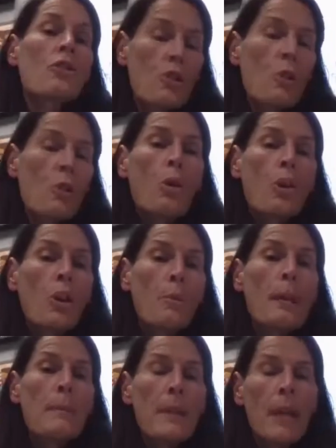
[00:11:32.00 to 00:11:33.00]
score,
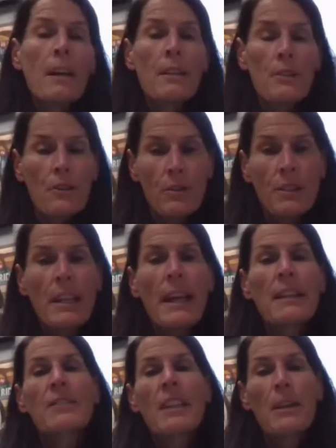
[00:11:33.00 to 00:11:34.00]
maybe on certain
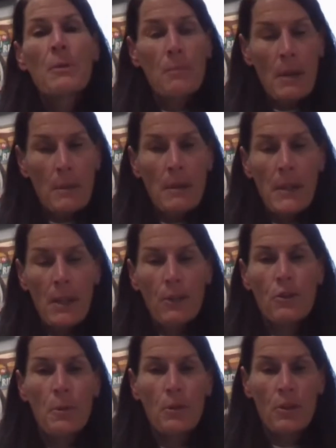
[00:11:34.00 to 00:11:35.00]
tests, they would maybe be
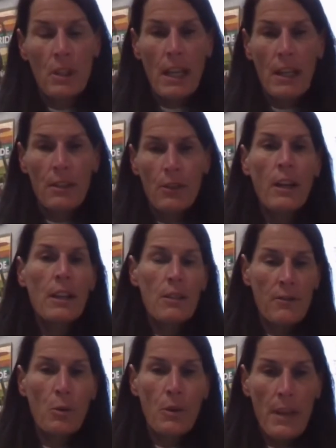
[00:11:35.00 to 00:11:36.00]
eligible to get credits
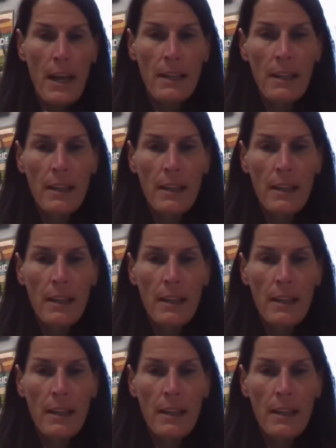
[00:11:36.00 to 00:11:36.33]
for that.